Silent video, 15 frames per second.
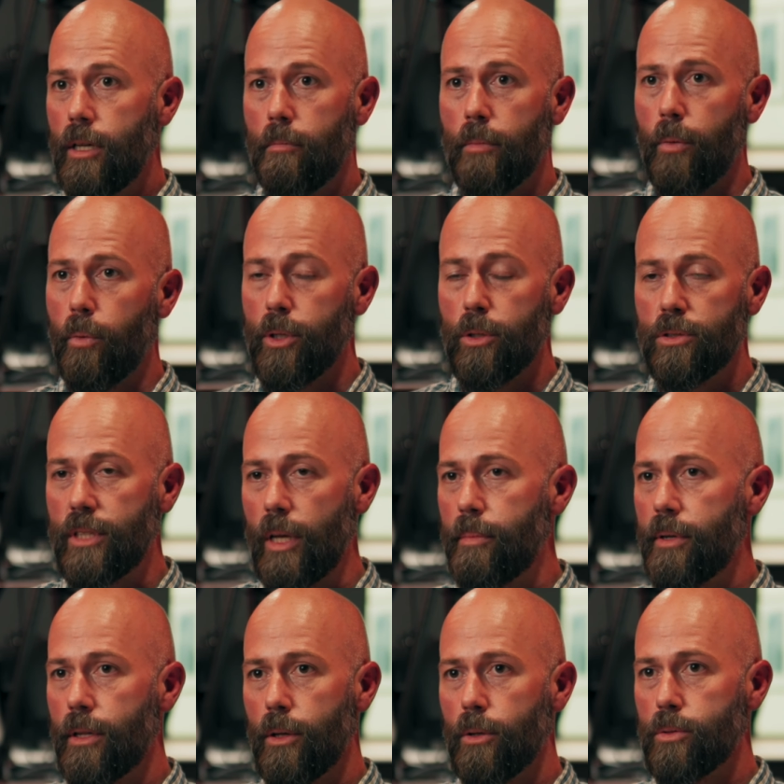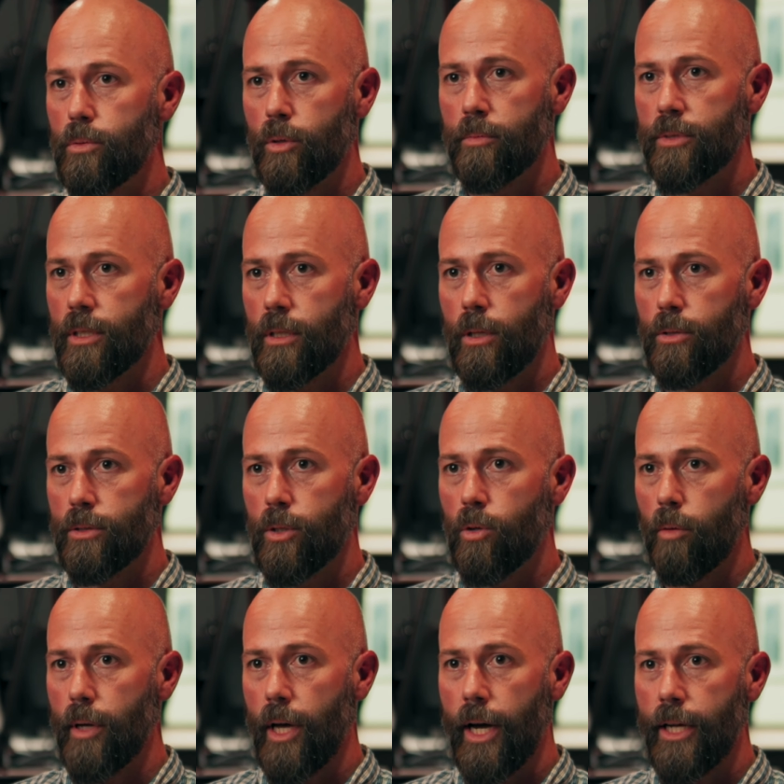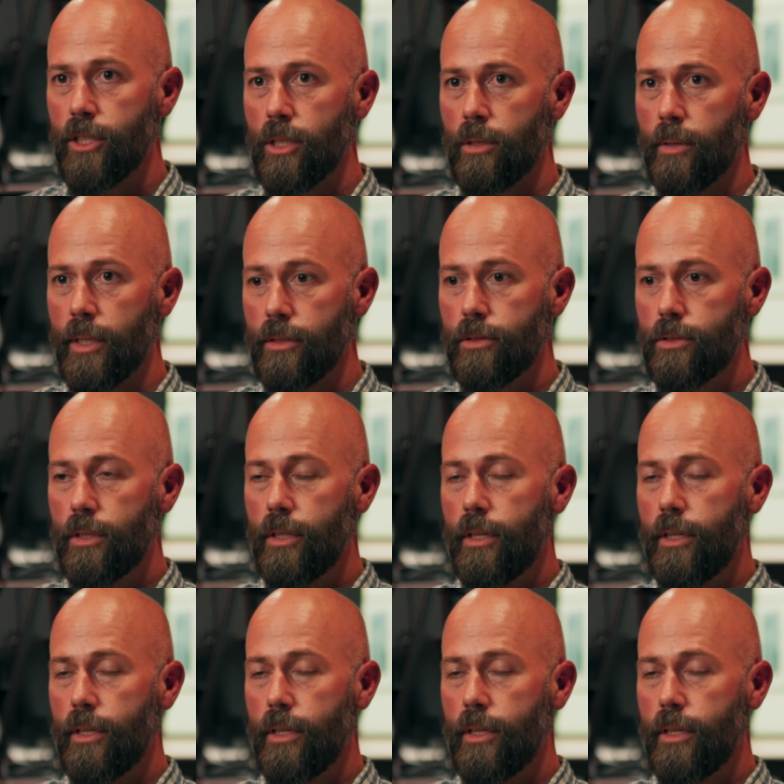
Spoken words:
But when you step into those rooms and close the door behind you, it's